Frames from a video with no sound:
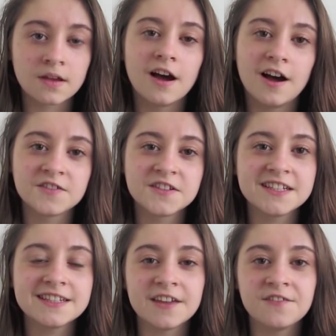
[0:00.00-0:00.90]

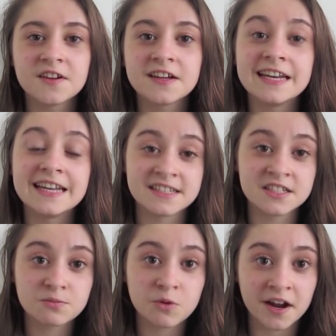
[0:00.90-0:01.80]
Often they feel it
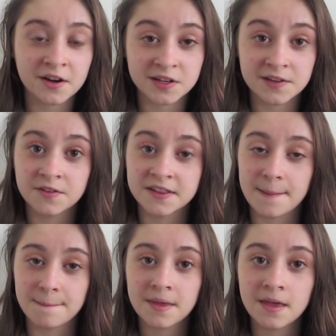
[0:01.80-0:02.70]
isn't a priority for
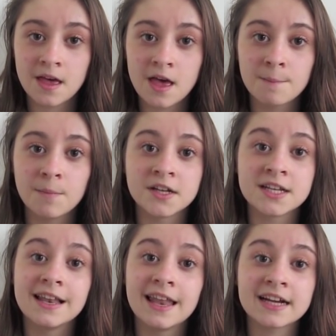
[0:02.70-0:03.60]
them.
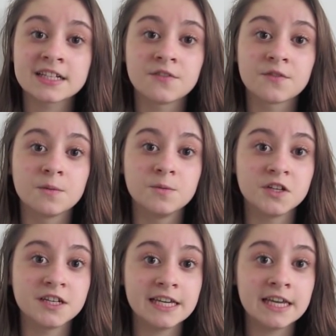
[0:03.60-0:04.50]
But lack of
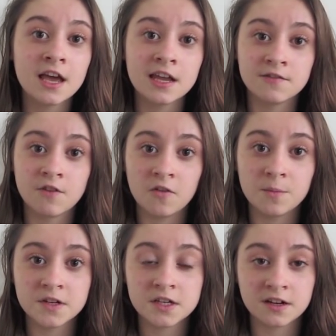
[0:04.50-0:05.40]
community
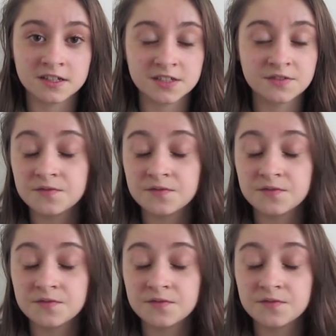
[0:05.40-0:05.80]
involvement causes